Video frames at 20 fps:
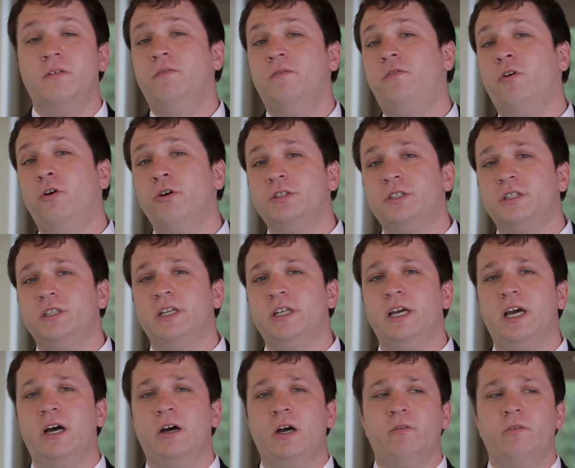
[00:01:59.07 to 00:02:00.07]
Fortunately,
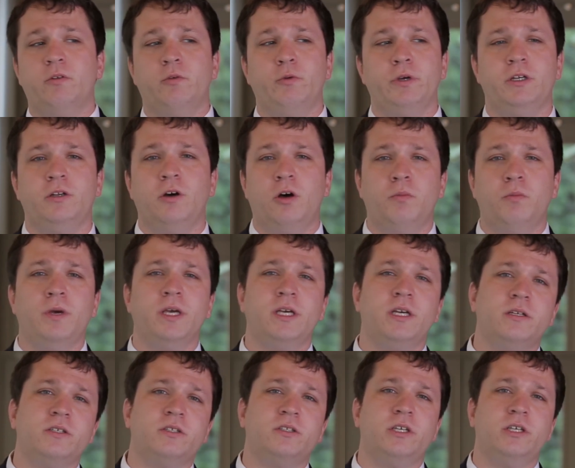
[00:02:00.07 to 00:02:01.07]
however, we don't make a
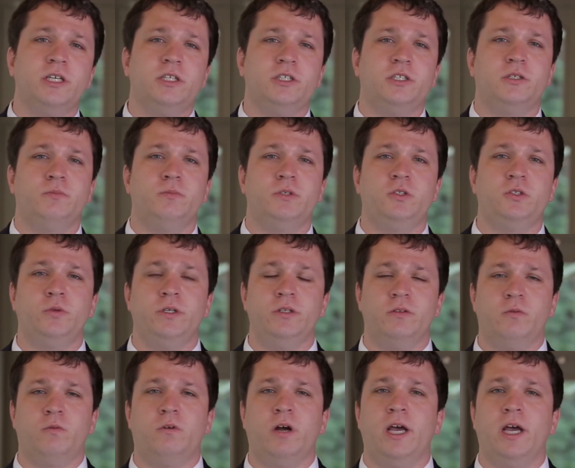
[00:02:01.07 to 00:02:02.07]
distinction between
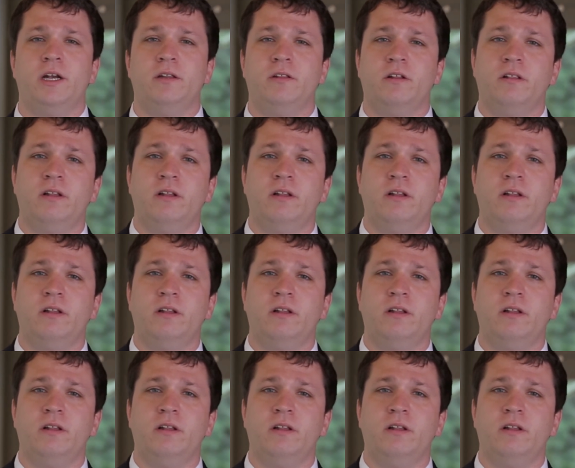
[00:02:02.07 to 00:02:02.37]
the right and the